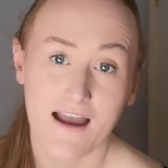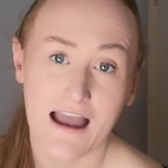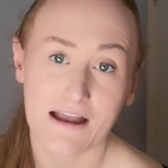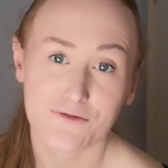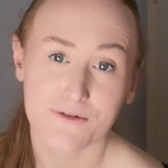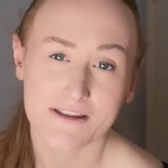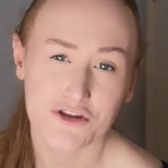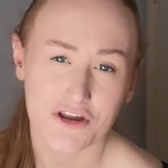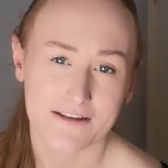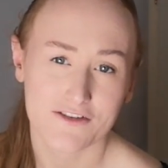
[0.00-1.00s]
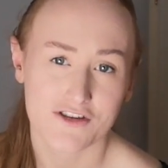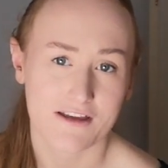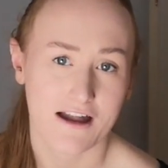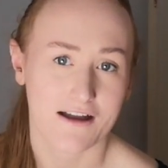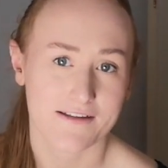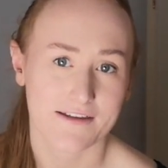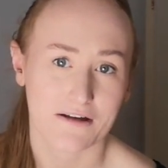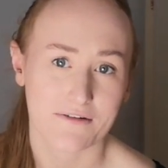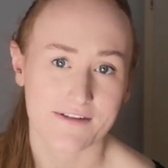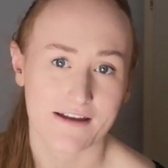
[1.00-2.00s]
and really challenging
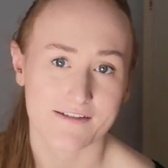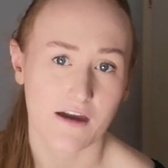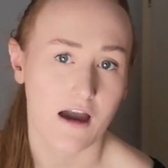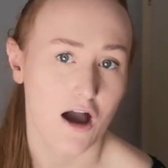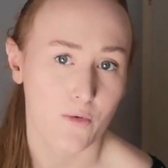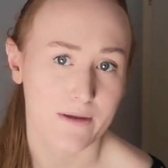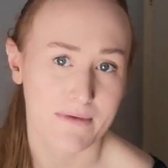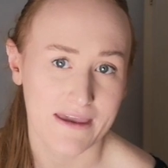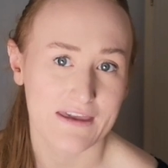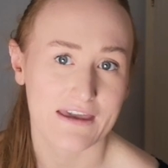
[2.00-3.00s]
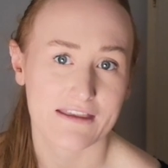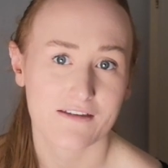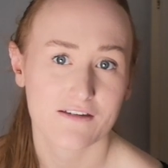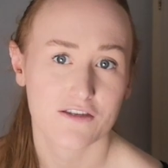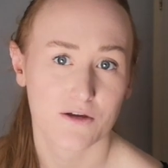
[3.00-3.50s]
ourselves as to are we making